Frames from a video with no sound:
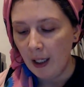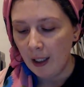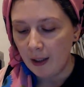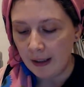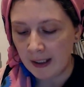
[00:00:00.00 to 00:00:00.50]

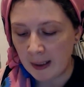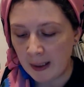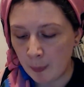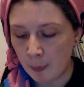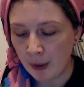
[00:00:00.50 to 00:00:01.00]
The
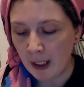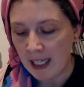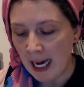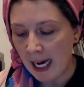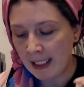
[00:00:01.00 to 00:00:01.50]
supreme
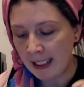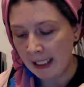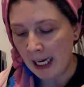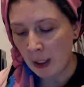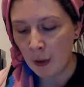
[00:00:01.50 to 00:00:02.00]
deity
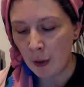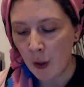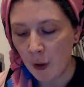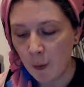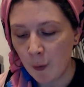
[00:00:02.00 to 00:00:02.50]
could not
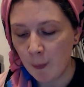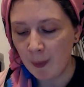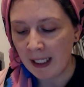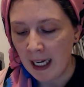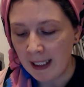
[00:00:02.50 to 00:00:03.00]
be
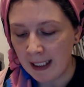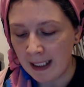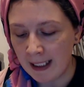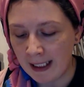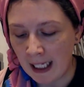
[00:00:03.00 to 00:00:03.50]
the
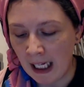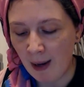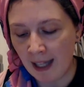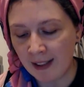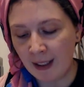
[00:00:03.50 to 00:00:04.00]
same
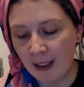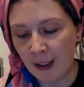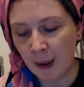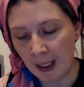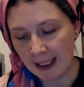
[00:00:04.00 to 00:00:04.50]
as the
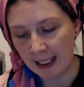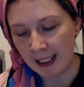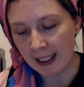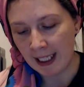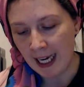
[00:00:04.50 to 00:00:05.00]
Creator.
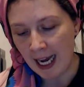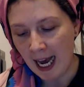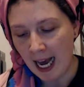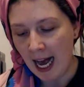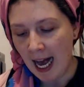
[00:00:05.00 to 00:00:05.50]

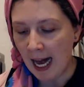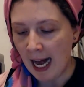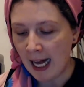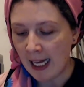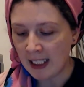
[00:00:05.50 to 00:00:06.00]

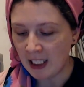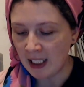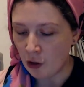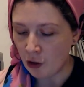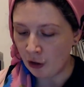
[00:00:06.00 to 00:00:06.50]
As such, the
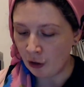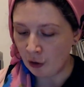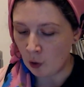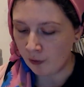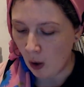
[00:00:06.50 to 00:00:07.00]
God of the
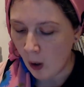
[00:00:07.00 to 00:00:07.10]
Old